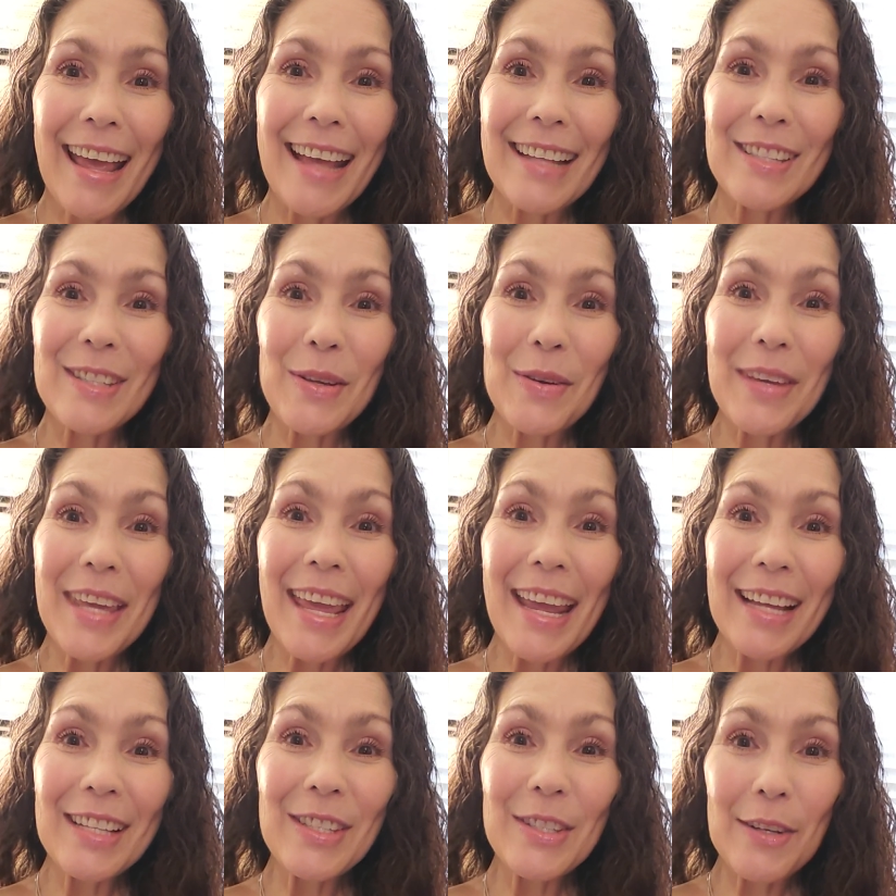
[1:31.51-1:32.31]
And so
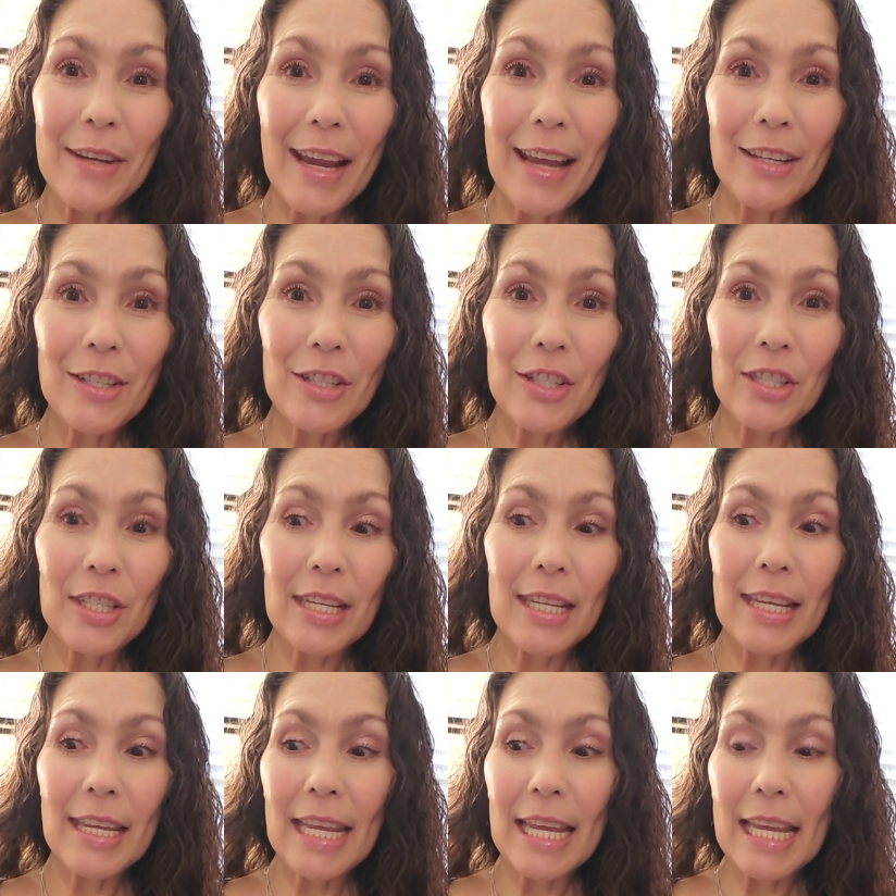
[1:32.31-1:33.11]
Cancer
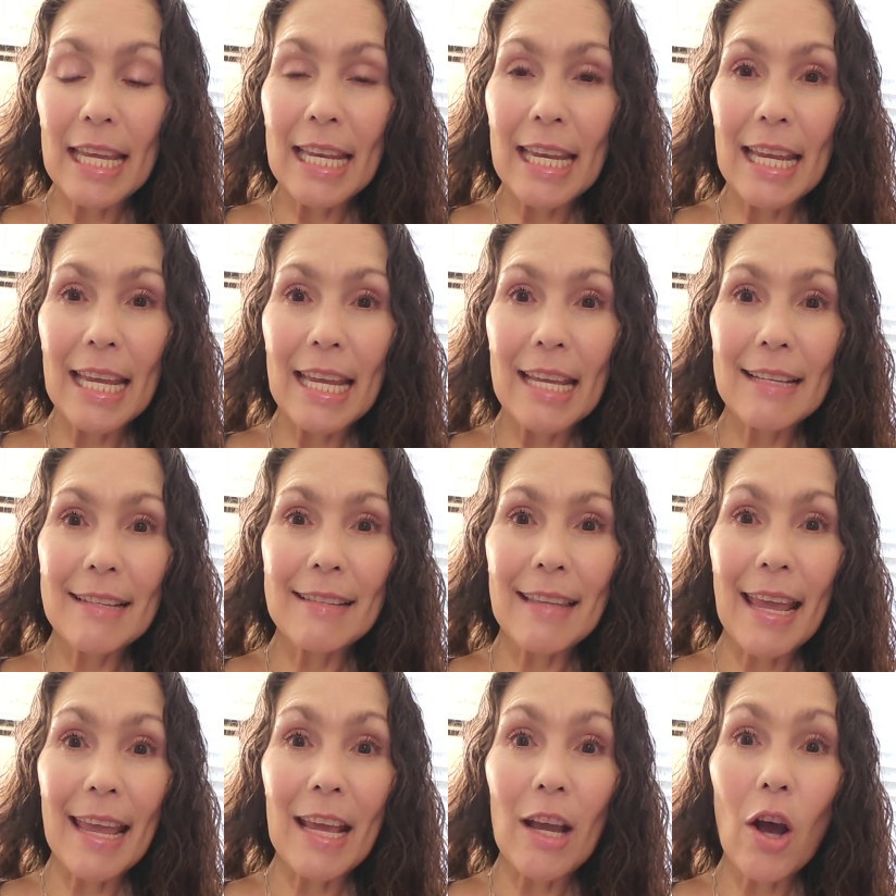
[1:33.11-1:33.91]
energy, it
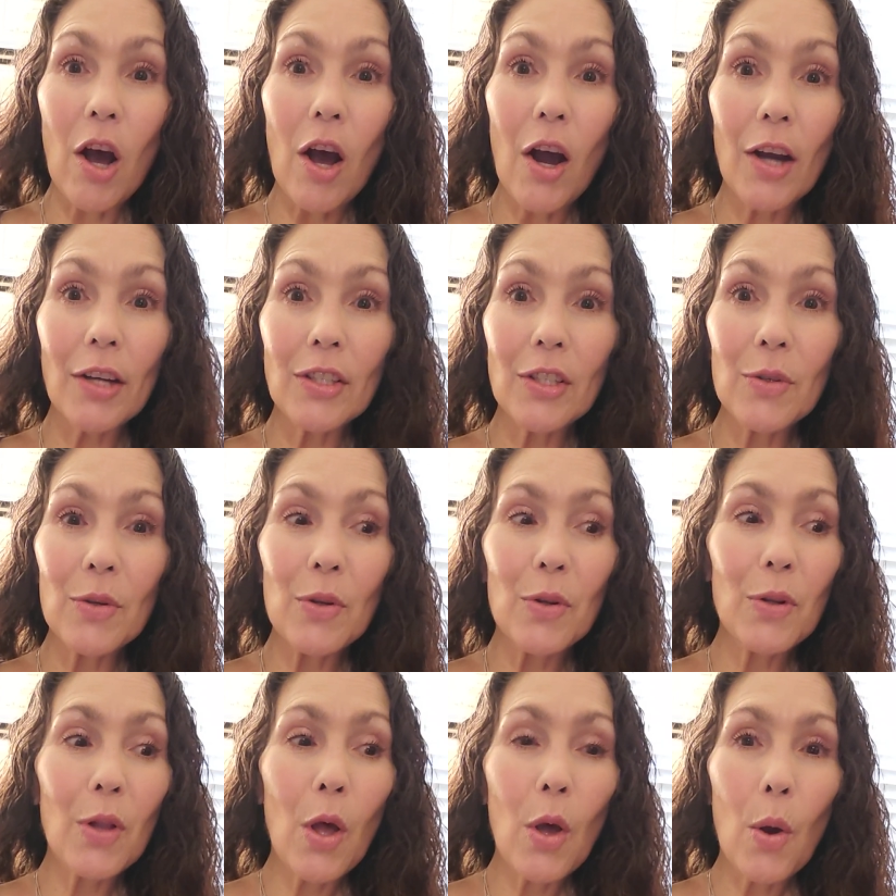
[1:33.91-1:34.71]
is a
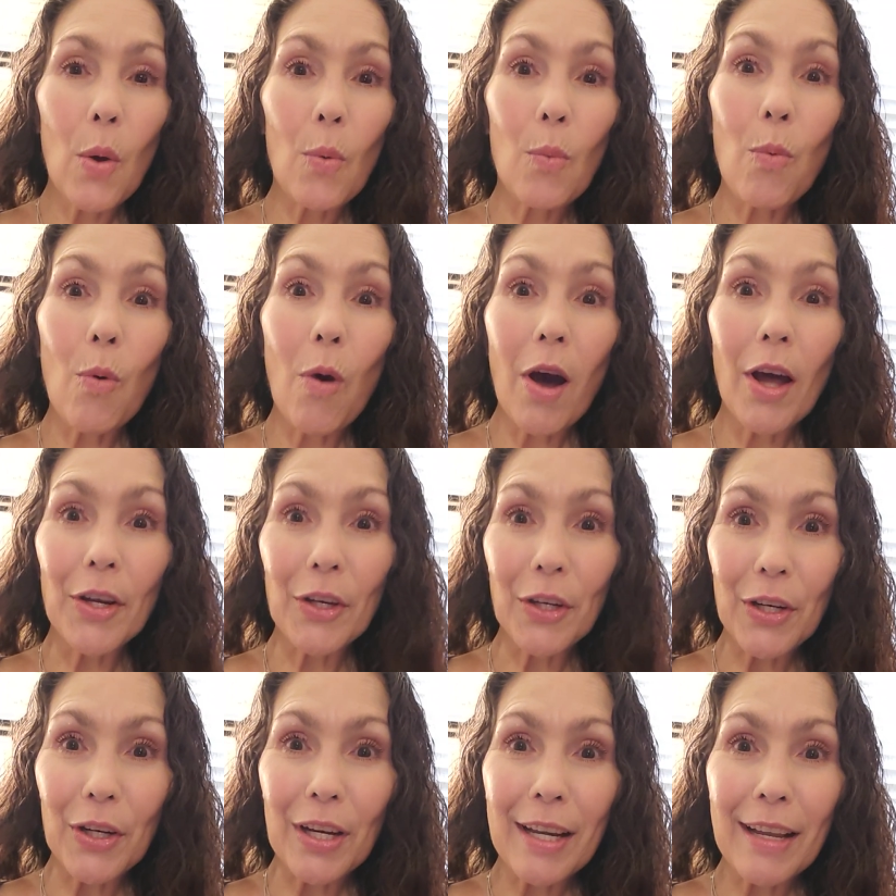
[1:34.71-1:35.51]
cardinal
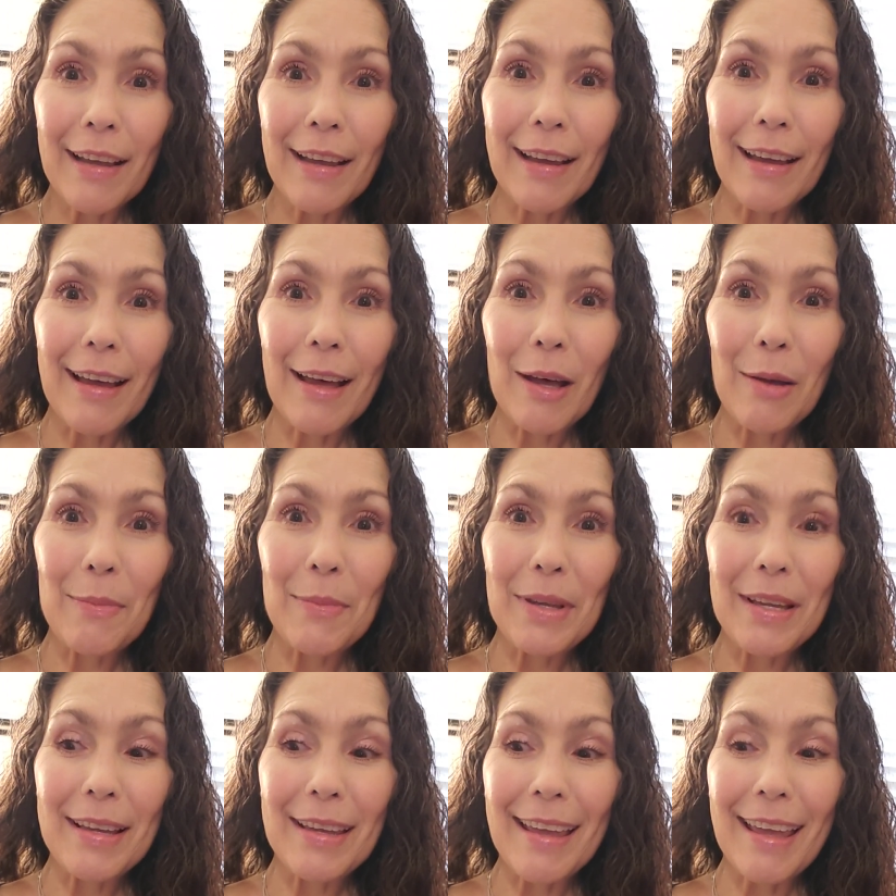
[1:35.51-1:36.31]
water
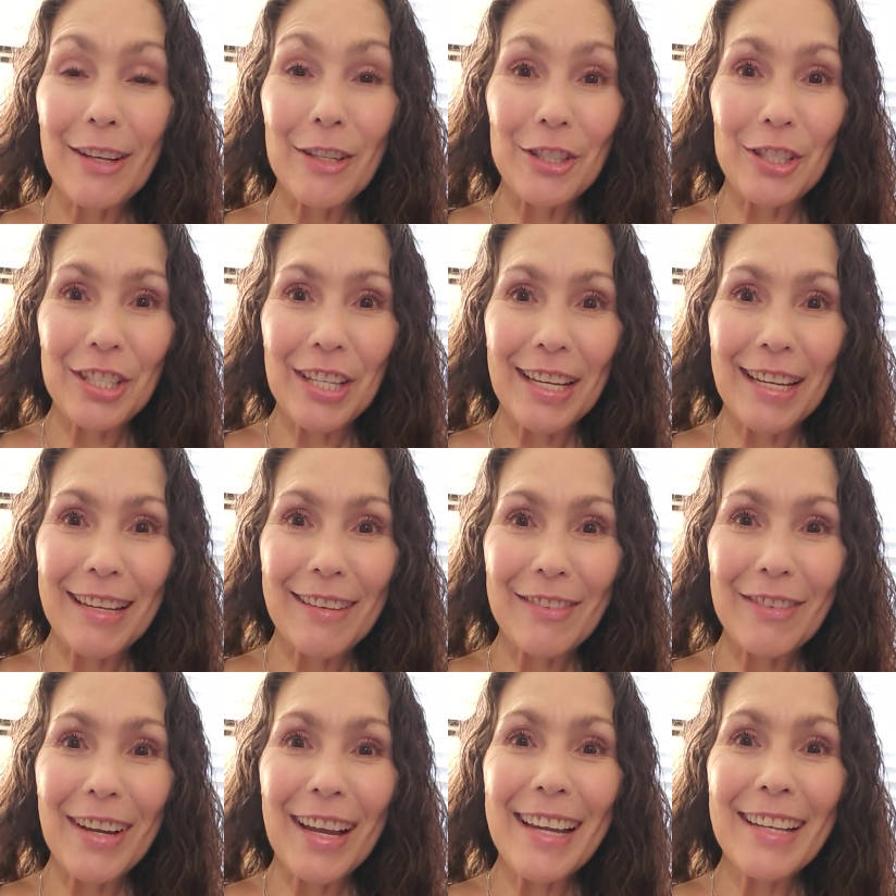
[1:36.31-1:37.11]
um,
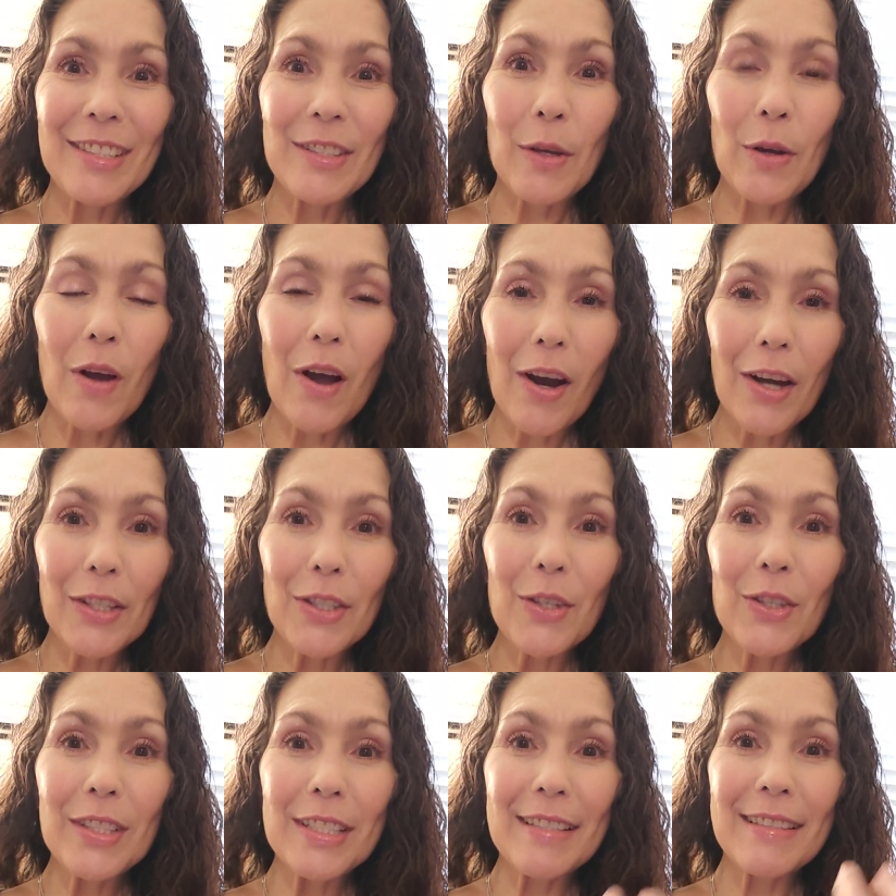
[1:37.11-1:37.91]
energy, right? So,
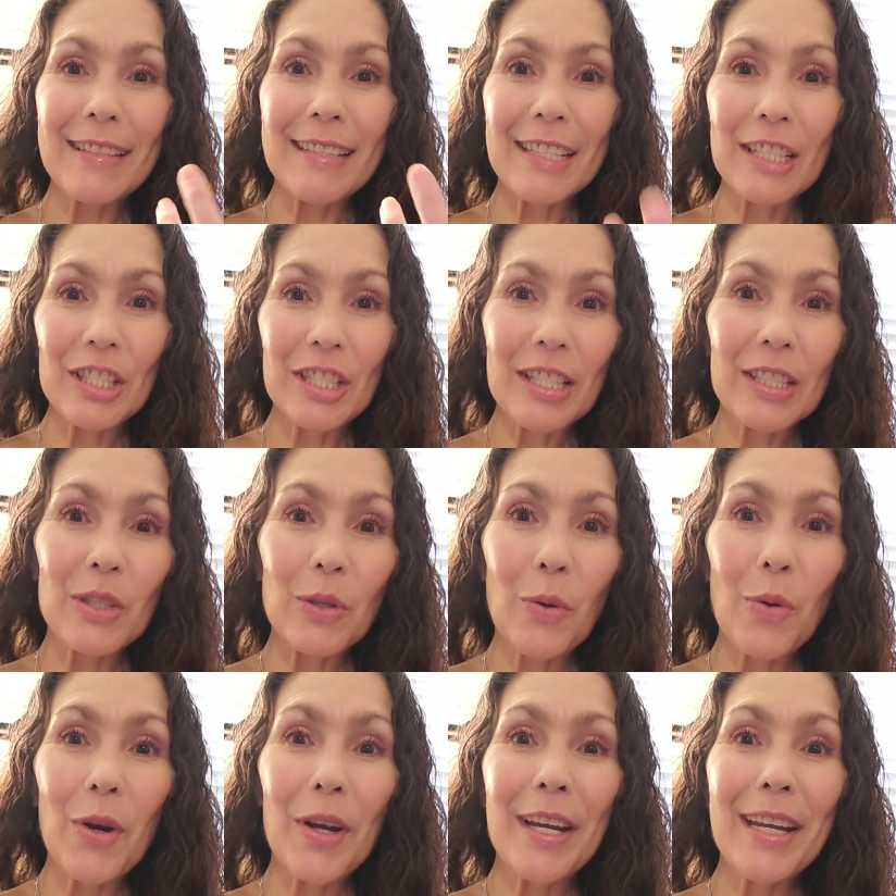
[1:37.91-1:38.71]
cardinal is
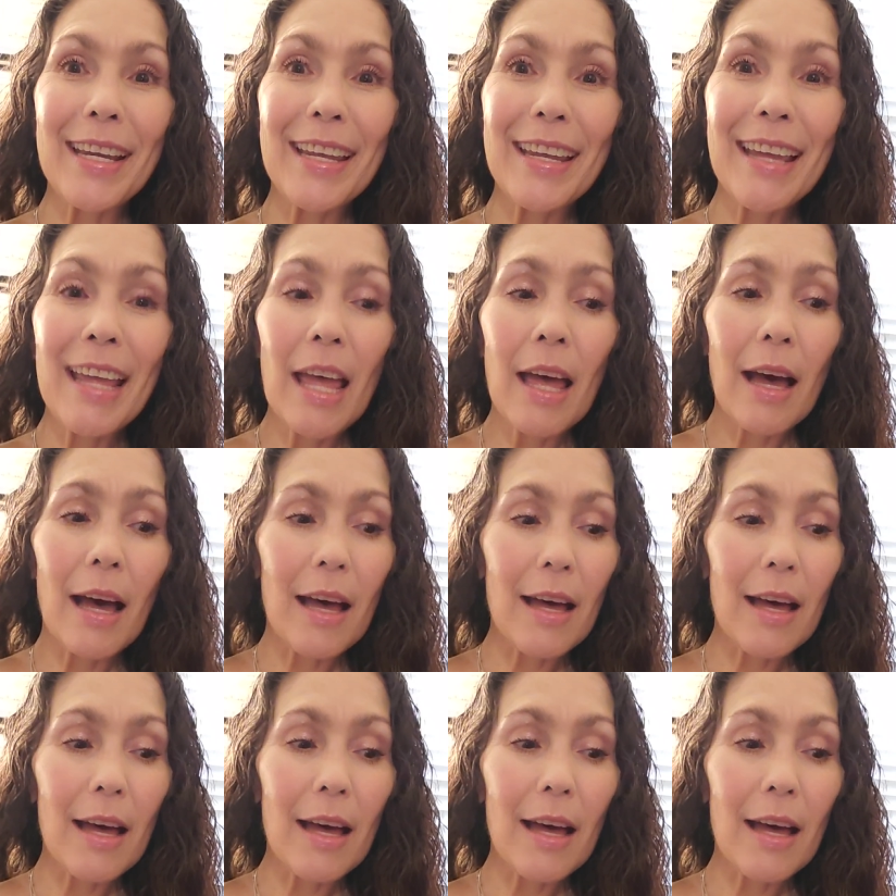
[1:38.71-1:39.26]
initiatory.